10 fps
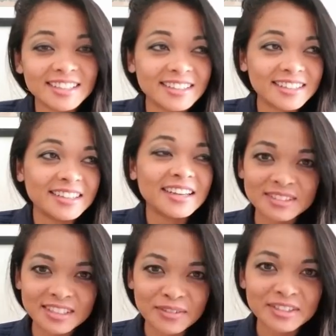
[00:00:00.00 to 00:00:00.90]
then
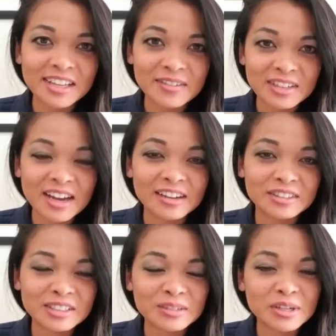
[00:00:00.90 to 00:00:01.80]
definitely have to
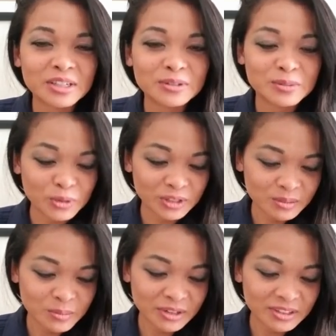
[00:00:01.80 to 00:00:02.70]
hire somebody who's more
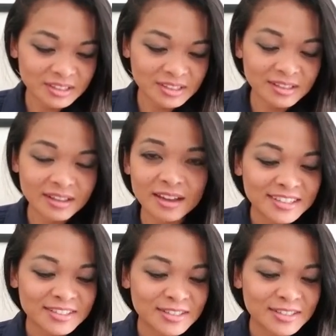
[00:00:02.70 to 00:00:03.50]
experienced in that.